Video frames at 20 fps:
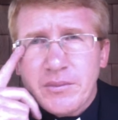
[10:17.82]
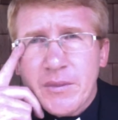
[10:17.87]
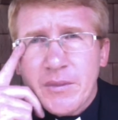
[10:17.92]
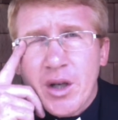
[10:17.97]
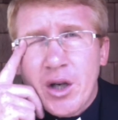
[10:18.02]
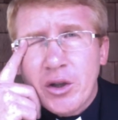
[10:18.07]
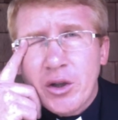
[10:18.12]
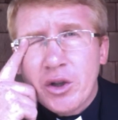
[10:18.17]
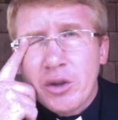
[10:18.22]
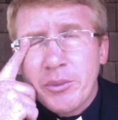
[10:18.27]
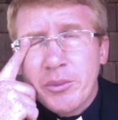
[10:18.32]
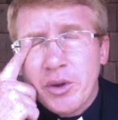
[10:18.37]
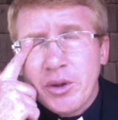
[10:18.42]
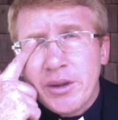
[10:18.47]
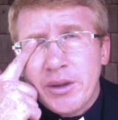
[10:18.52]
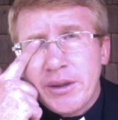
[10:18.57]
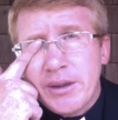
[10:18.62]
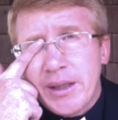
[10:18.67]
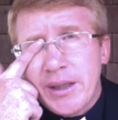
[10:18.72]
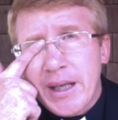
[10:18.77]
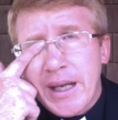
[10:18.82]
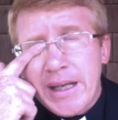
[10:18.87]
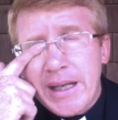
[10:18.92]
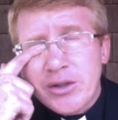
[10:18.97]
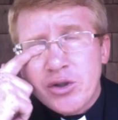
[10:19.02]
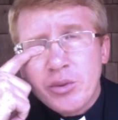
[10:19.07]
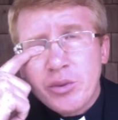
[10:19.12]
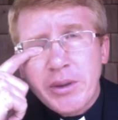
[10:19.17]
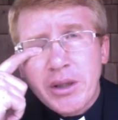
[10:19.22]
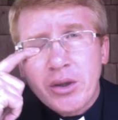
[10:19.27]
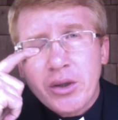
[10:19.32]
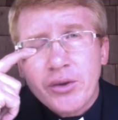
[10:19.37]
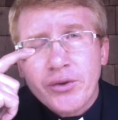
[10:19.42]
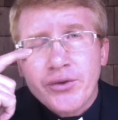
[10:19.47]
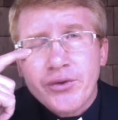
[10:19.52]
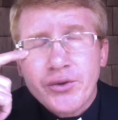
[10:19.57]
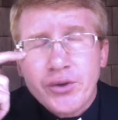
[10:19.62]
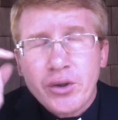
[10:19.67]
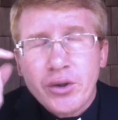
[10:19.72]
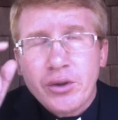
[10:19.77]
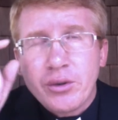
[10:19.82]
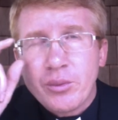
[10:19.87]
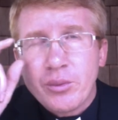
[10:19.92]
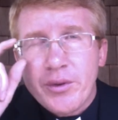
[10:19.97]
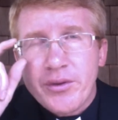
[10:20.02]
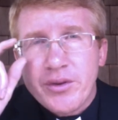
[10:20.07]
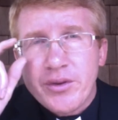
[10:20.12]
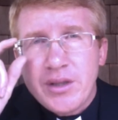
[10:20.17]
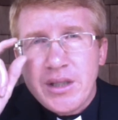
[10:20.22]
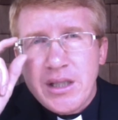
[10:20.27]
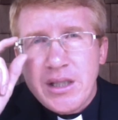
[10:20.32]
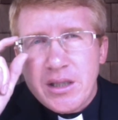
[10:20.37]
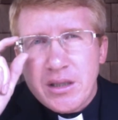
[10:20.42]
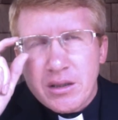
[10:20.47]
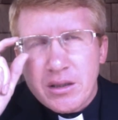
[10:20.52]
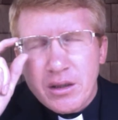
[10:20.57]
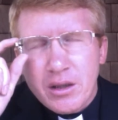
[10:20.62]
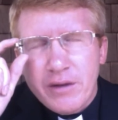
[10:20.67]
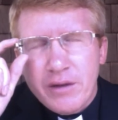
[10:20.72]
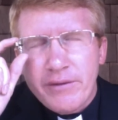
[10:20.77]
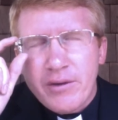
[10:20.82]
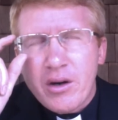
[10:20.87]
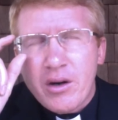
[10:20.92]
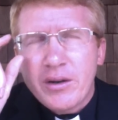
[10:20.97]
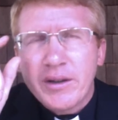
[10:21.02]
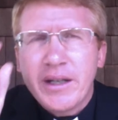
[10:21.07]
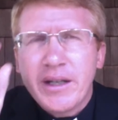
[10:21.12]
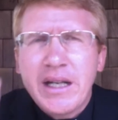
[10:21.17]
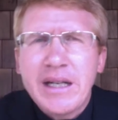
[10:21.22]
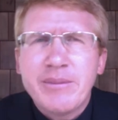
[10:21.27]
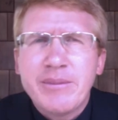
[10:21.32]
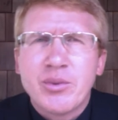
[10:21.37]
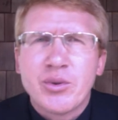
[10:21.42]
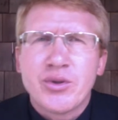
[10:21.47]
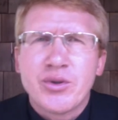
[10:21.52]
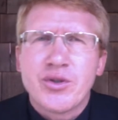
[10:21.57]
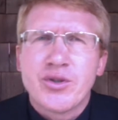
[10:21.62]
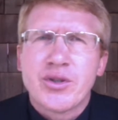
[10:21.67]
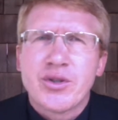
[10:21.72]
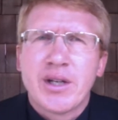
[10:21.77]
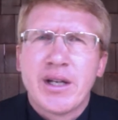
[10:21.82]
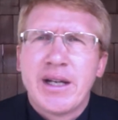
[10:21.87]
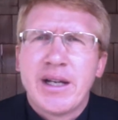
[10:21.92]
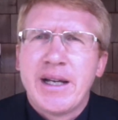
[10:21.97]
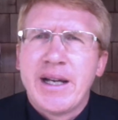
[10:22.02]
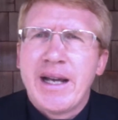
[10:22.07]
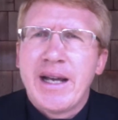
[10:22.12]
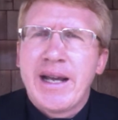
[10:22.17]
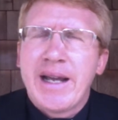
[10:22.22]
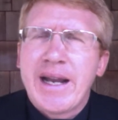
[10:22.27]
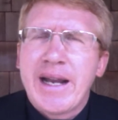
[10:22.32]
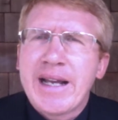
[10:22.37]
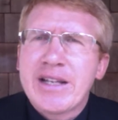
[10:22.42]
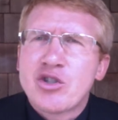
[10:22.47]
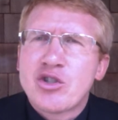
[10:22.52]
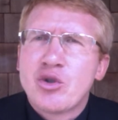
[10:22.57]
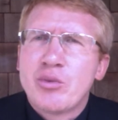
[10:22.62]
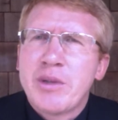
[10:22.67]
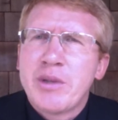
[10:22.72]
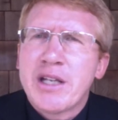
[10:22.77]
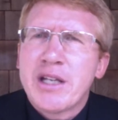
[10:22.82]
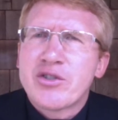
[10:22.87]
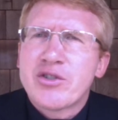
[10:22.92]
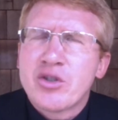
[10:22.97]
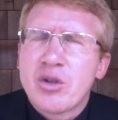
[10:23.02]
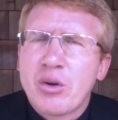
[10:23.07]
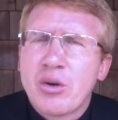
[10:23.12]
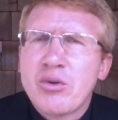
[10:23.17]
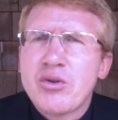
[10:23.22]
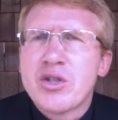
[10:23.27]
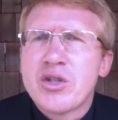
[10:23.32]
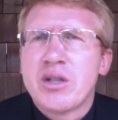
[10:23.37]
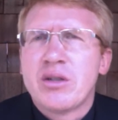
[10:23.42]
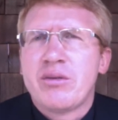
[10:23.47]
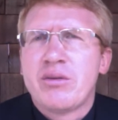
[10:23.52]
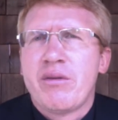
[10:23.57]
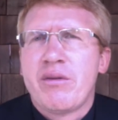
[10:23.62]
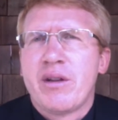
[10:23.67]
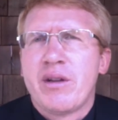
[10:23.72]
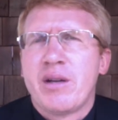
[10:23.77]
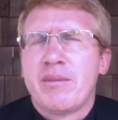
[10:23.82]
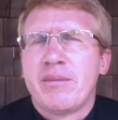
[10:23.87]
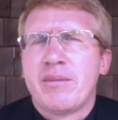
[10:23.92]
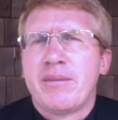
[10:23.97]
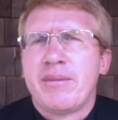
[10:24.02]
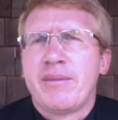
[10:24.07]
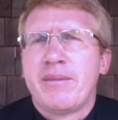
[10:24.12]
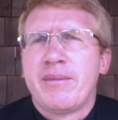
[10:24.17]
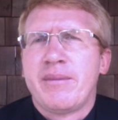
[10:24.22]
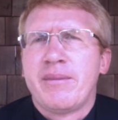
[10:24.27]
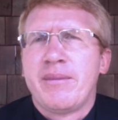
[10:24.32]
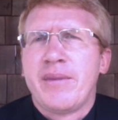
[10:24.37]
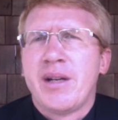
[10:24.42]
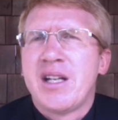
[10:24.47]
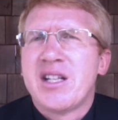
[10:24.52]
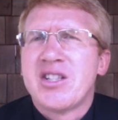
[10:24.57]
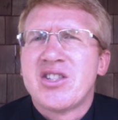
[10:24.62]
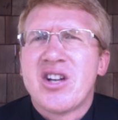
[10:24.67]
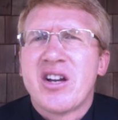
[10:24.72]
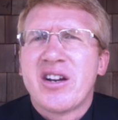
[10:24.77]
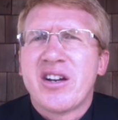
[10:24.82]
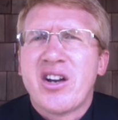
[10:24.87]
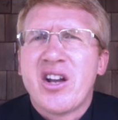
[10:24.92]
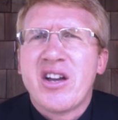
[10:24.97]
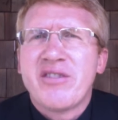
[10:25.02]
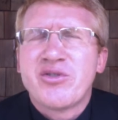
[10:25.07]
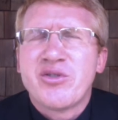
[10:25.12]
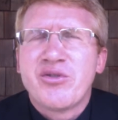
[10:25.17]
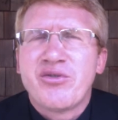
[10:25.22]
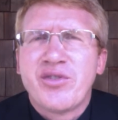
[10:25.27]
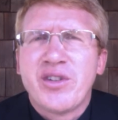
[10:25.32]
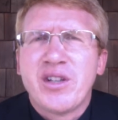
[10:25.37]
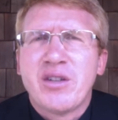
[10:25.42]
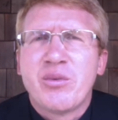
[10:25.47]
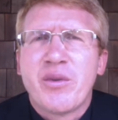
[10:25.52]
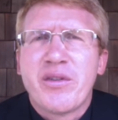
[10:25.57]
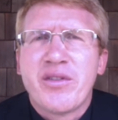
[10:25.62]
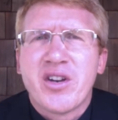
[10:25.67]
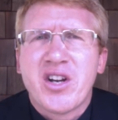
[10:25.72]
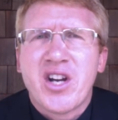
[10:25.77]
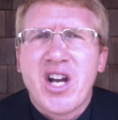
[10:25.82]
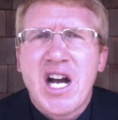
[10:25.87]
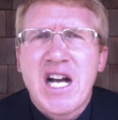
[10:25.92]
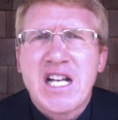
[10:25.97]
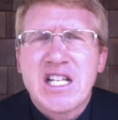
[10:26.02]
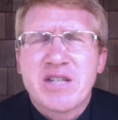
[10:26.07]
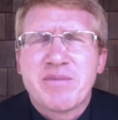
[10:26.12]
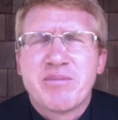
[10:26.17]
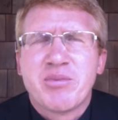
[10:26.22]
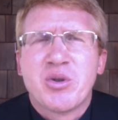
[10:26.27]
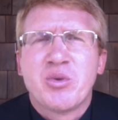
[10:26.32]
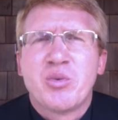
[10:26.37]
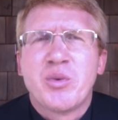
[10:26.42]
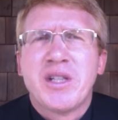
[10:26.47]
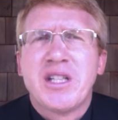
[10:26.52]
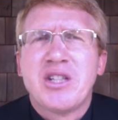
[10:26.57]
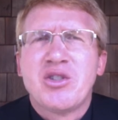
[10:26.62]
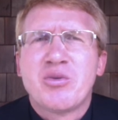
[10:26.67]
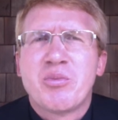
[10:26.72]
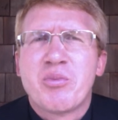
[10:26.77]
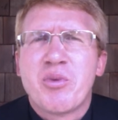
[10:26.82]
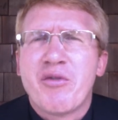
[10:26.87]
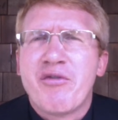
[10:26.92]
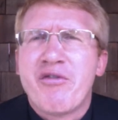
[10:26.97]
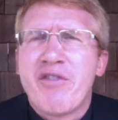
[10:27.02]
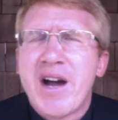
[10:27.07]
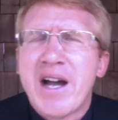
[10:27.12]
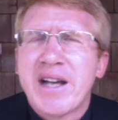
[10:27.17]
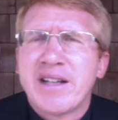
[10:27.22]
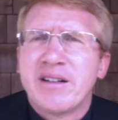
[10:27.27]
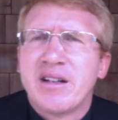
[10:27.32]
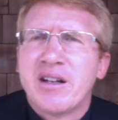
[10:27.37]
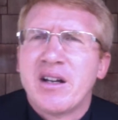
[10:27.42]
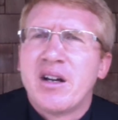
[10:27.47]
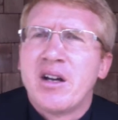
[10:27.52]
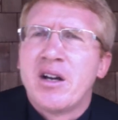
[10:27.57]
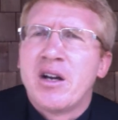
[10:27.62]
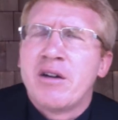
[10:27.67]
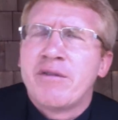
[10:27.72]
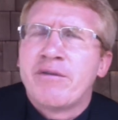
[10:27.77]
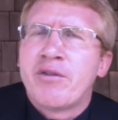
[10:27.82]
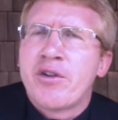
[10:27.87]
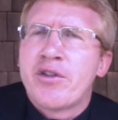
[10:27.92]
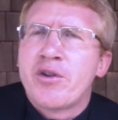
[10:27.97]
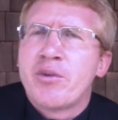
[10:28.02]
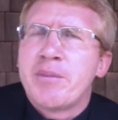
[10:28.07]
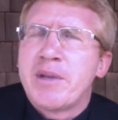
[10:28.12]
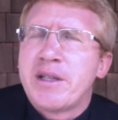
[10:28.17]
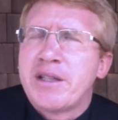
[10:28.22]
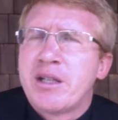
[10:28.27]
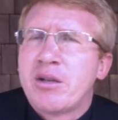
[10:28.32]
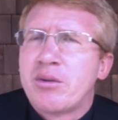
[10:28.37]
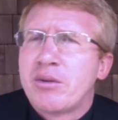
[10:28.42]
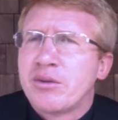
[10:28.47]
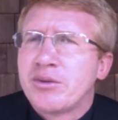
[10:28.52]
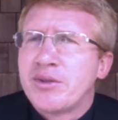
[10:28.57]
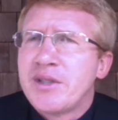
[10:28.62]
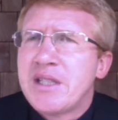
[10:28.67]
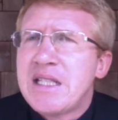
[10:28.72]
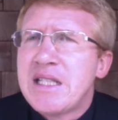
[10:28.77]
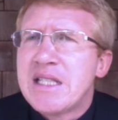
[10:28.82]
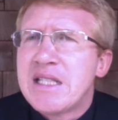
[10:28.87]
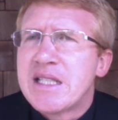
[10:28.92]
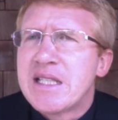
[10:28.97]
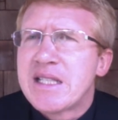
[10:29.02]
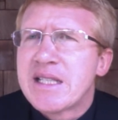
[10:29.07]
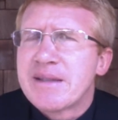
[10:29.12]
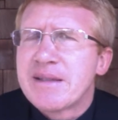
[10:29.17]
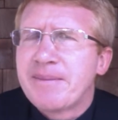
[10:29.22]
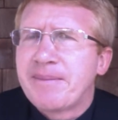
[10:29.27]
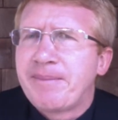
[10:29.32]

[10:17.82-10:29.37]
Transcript: Our community has to be concerned with the needs of our neighbors and has to be a solution to them. It is not enough to feed with the gospel. We need to provide for their material needs.